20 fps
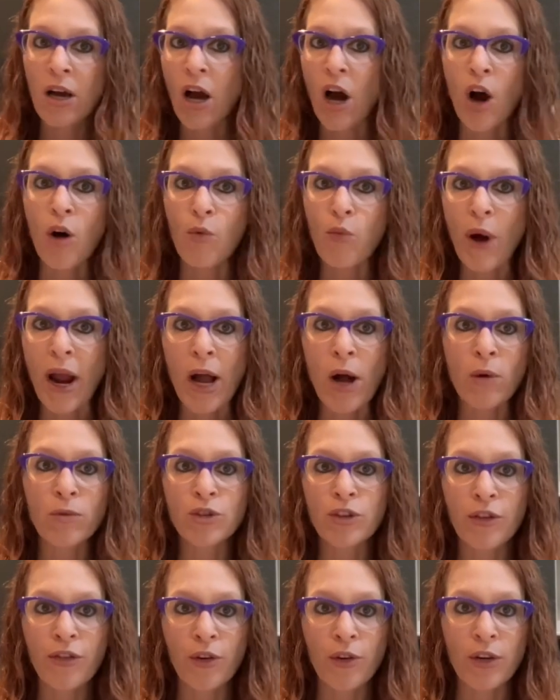
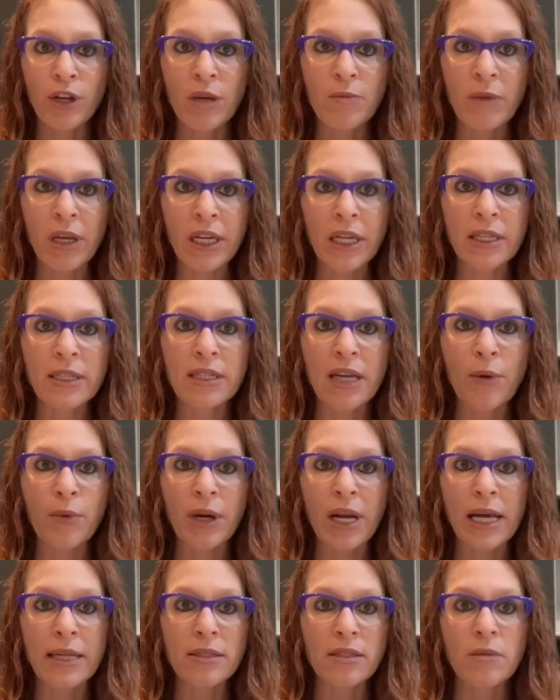around 30 minutes, I
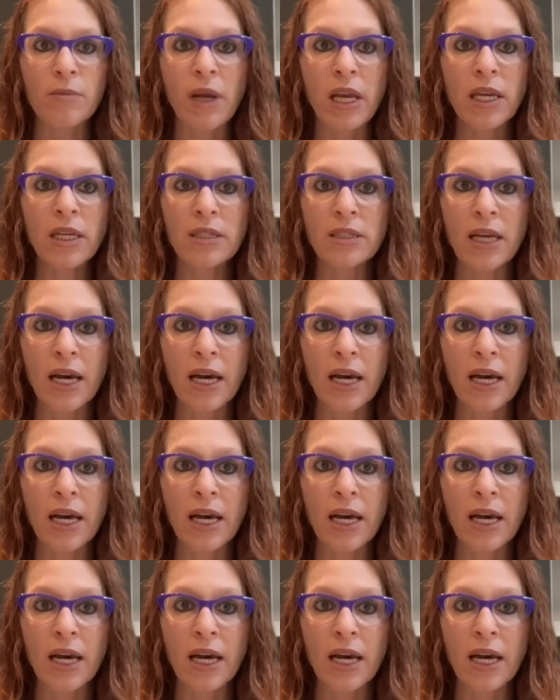would estimate,